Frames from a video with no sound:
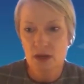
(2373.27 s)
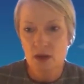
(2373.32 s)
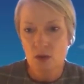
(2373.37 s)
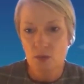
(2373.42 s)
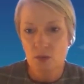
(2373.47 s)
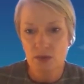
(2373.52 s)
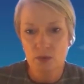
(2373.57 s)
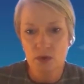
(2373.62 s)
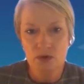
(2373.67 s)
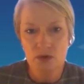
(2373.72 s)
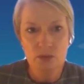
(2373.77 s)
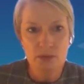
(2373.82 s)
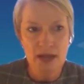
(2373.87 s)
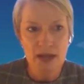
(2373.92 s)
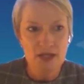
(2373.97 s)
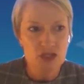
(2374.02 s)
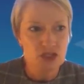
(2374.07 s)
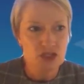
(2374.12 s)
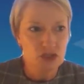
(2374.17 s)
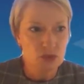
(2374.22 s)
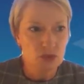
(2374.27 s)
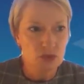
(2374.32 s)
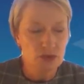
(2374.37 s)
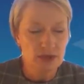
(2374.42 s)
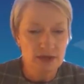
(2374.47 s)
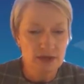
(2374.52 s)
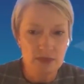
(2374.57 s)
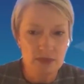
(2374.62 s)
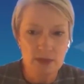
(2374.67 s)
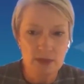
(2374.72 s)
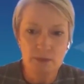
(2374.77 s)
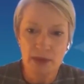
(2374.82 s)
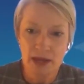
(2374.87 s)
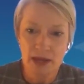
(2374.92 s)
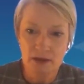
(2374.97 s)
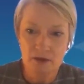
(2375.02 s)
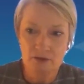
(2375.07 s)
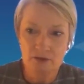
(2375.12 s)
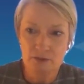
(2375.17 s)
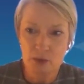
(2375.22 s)
We want to make sure that on the
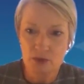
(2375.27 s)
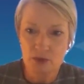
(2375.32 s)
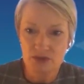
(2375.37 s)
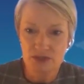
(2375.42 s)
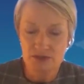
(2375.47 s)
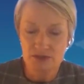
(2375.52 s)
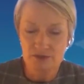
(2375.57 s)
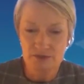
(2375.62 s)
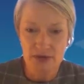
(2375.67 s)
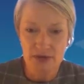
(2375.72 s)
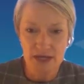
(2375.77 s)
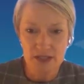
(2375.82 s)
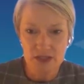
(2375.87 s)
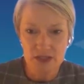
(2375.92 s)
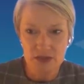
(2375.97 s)
back of positive phase